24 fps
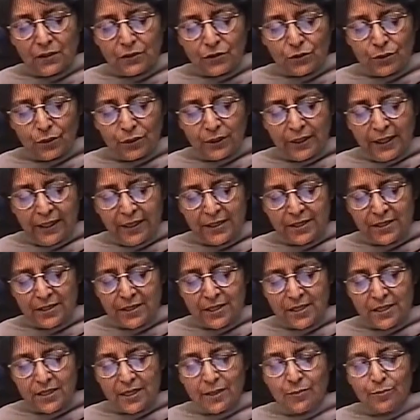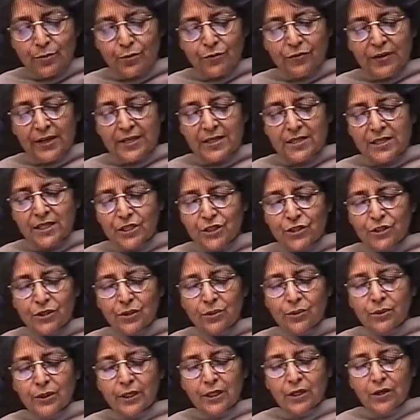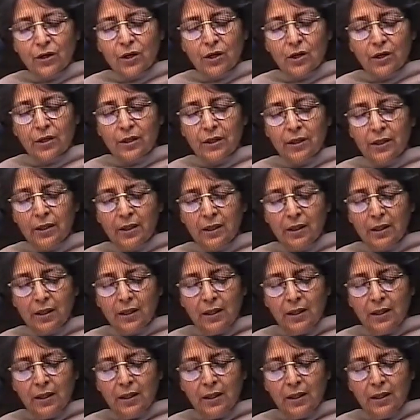So there is this improvisation going on.